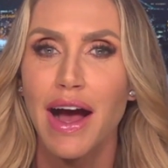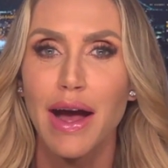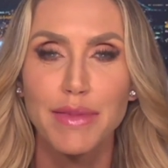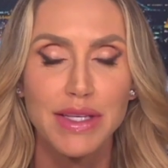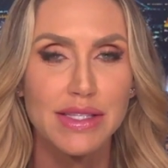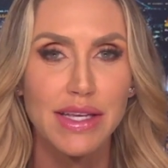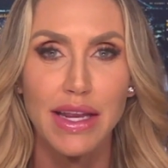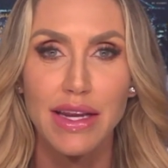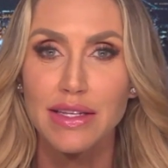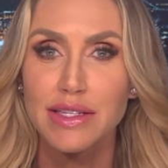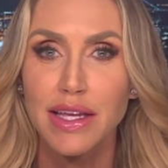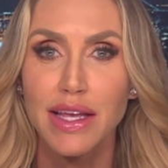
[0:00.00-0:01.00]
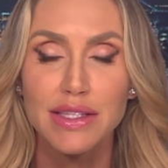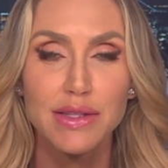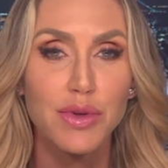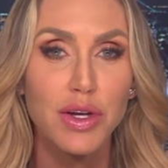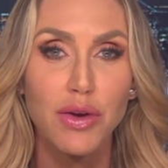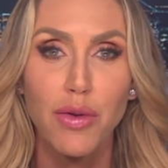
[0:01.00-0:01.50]
I'm excited to get
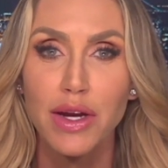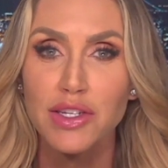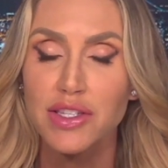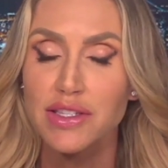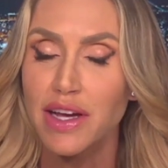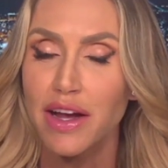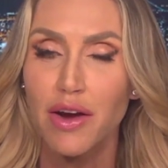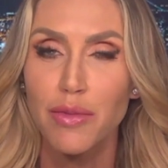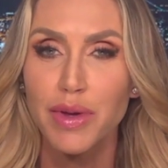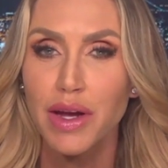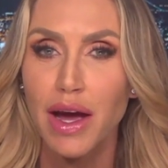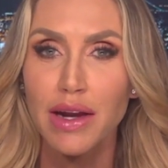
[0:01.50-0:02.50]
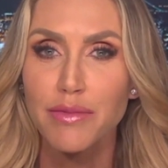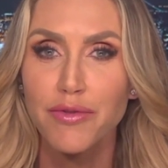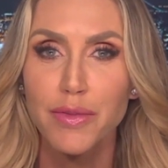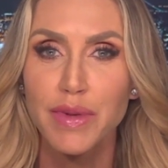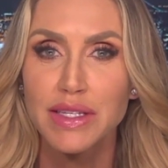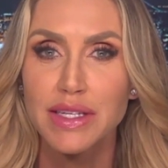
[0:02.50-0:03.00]
some good questions. I hope you got them
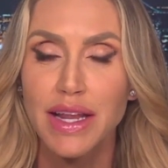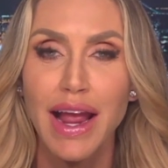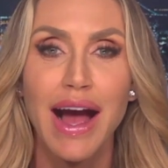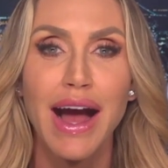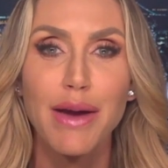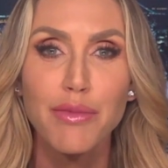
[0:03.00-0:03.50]
for me today.